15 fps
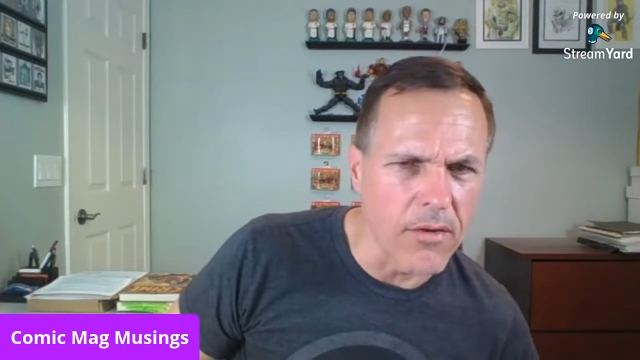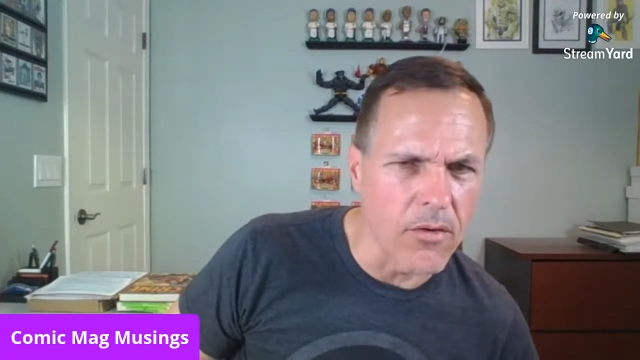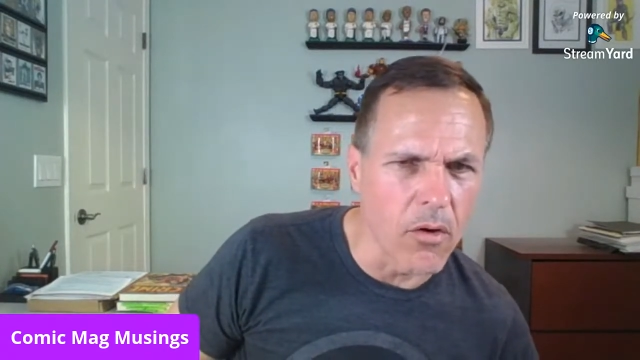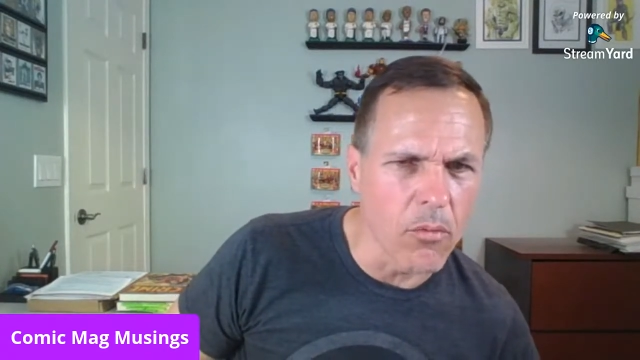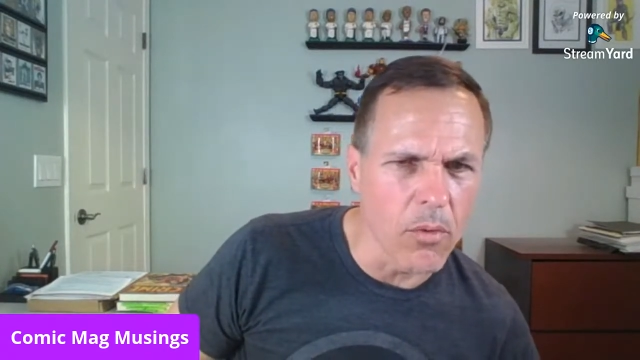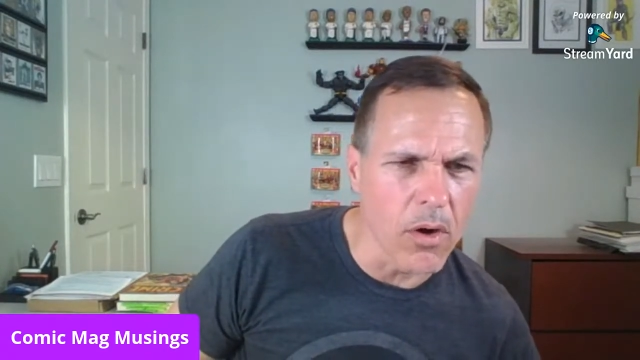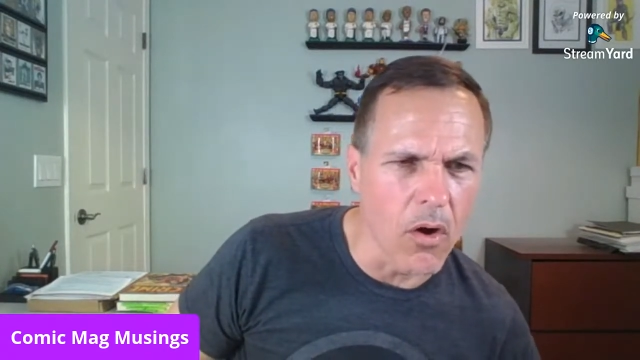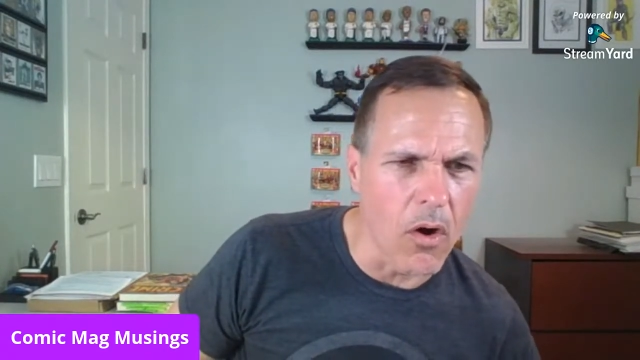
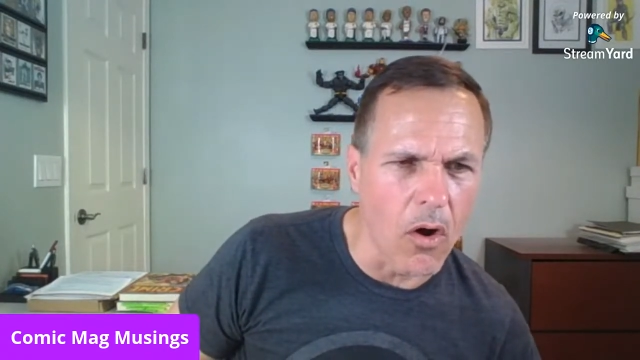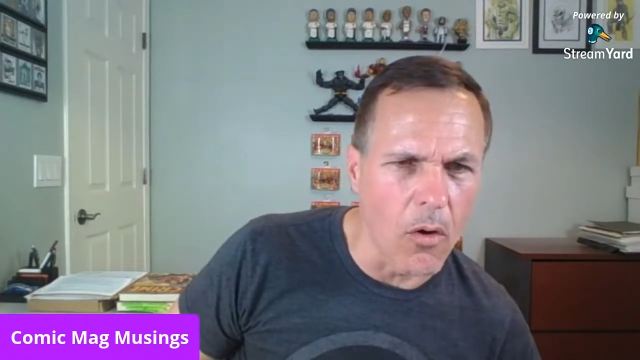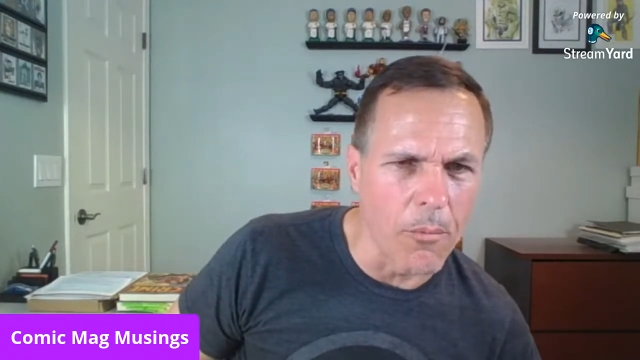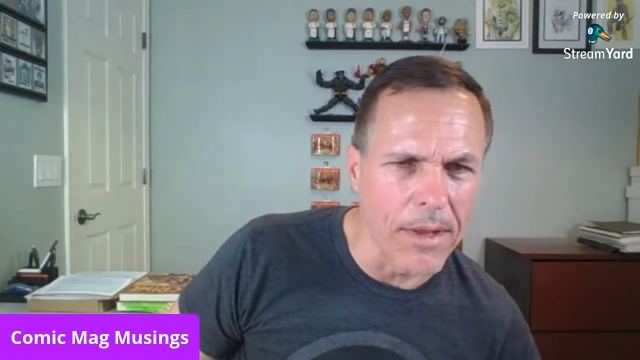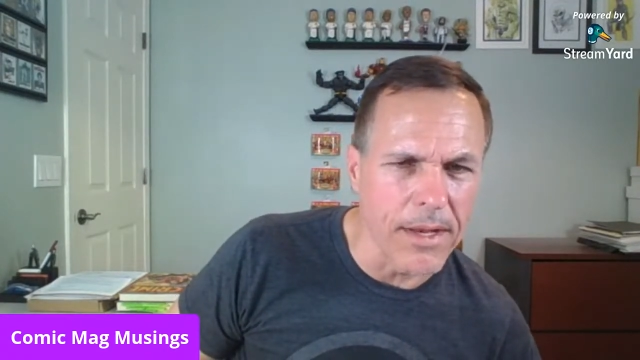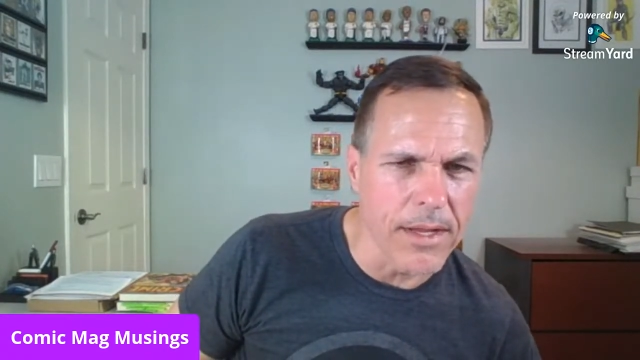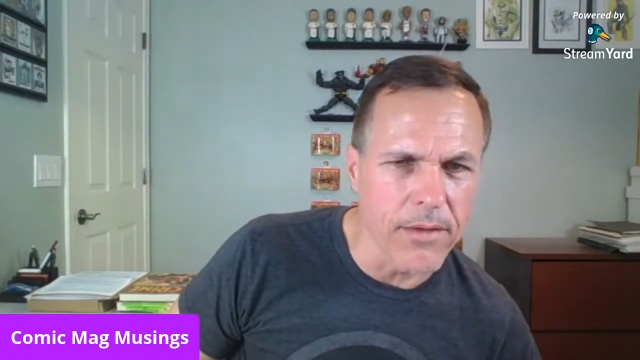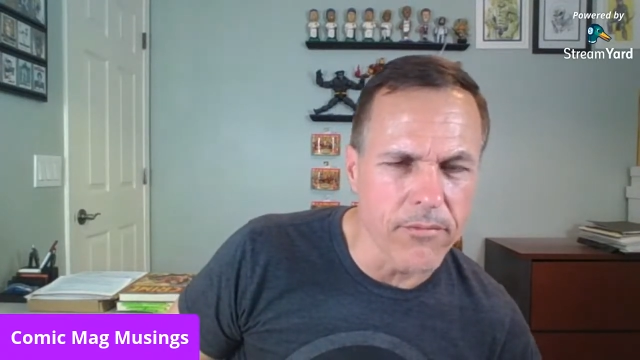don't recall,
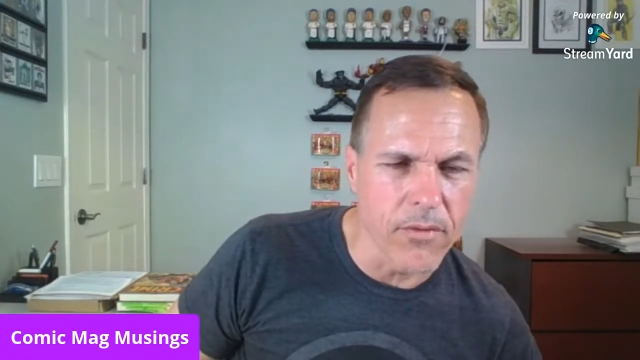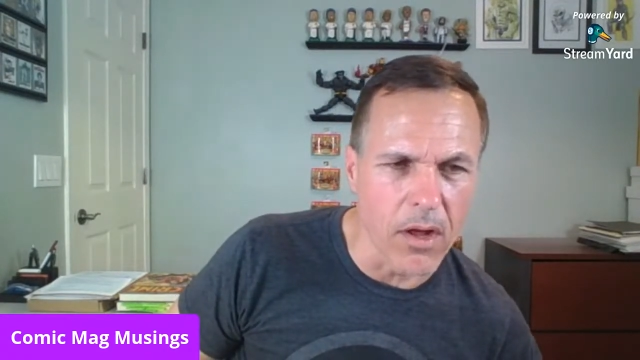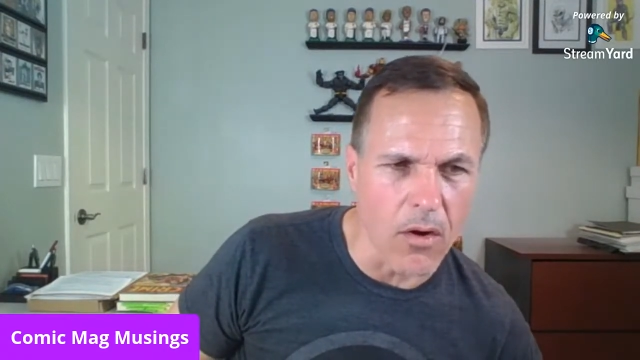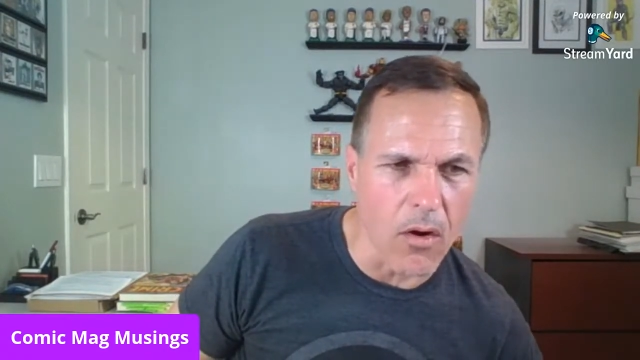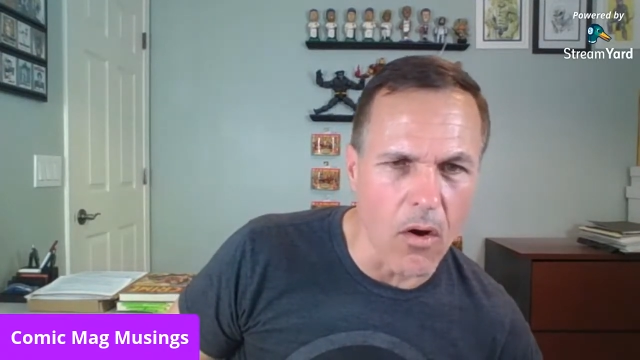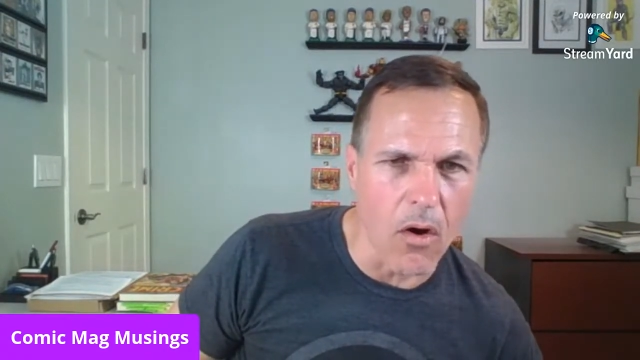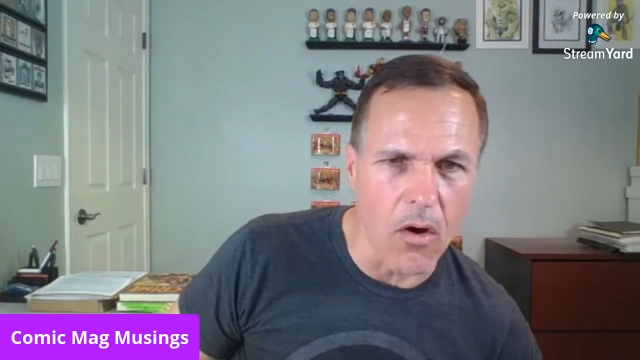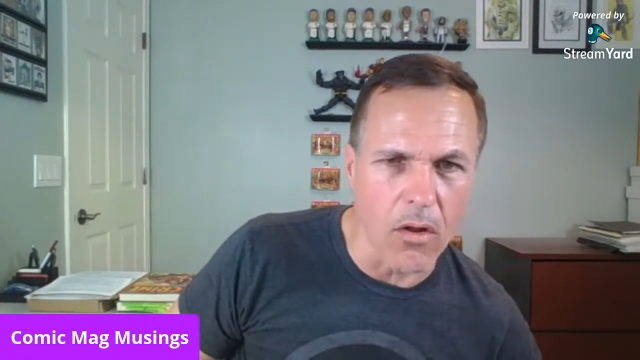many, if not
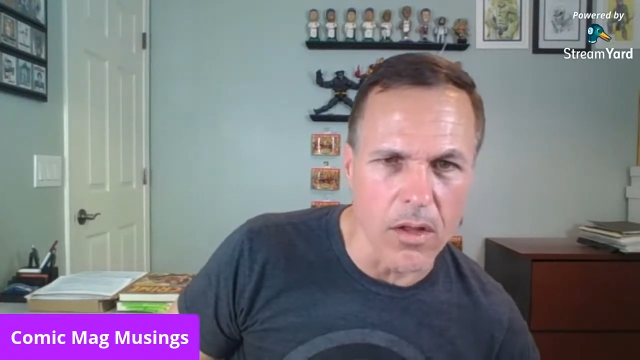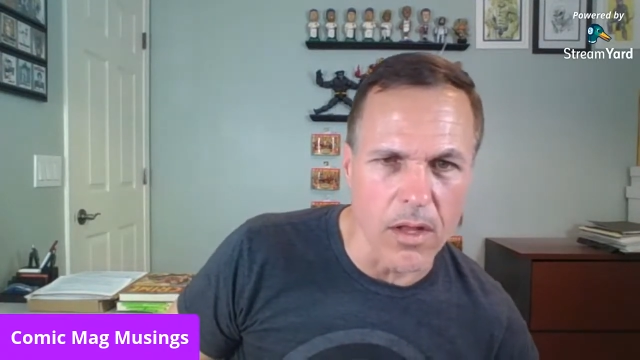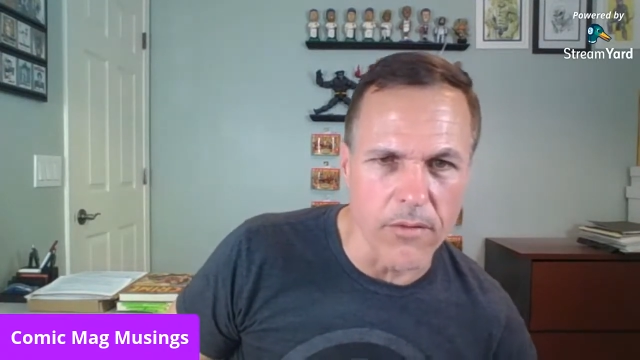all,